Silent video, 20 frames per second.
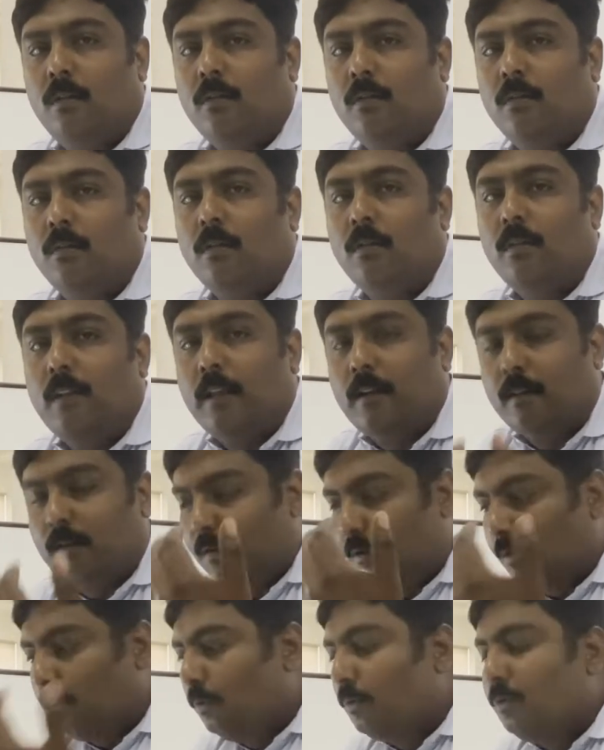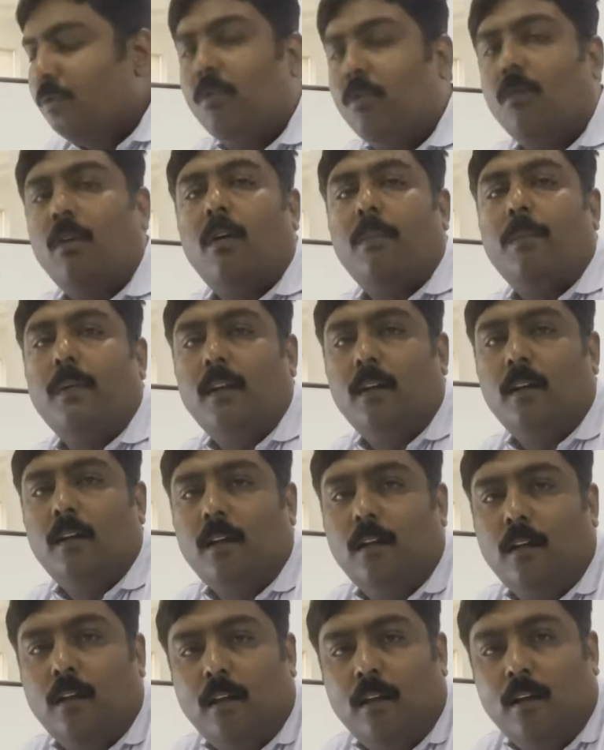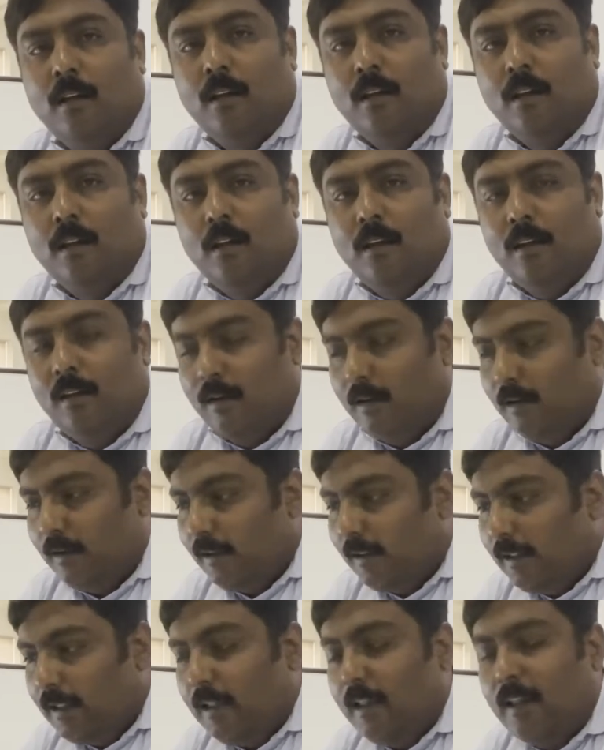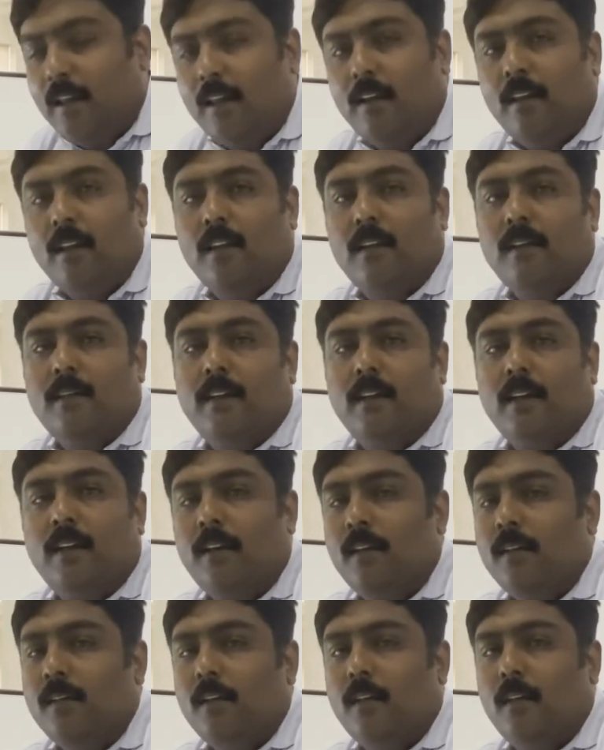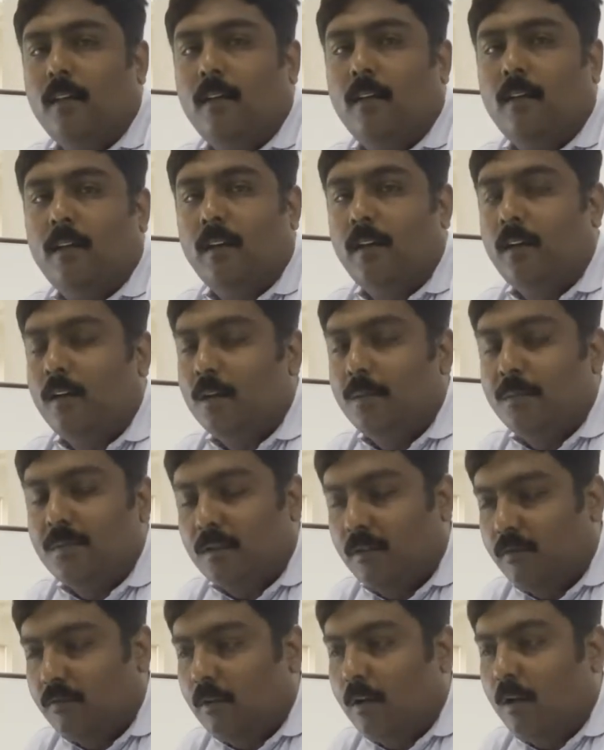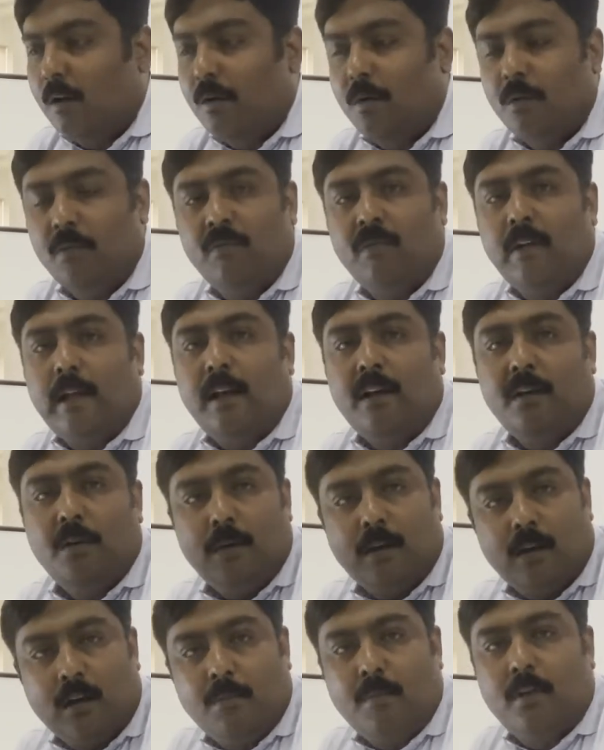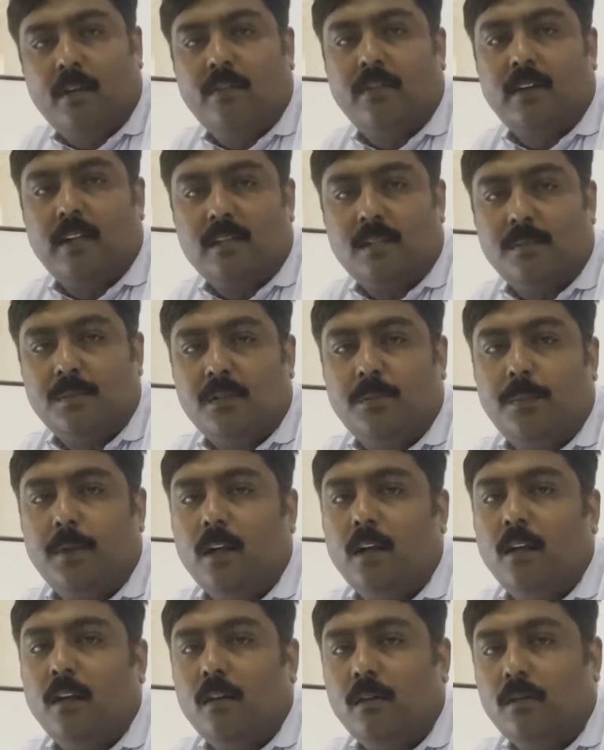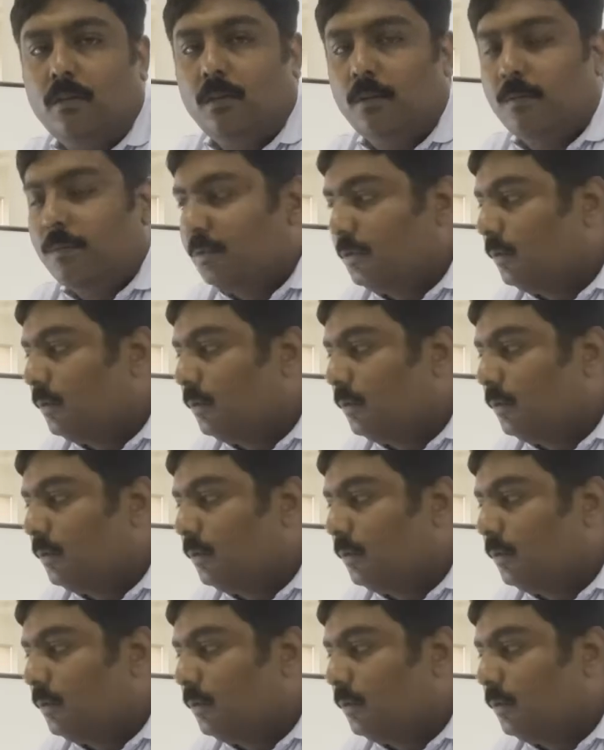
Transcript: So there is a huge drop in ghee sales in terms of volume, value, and number of customers picking also.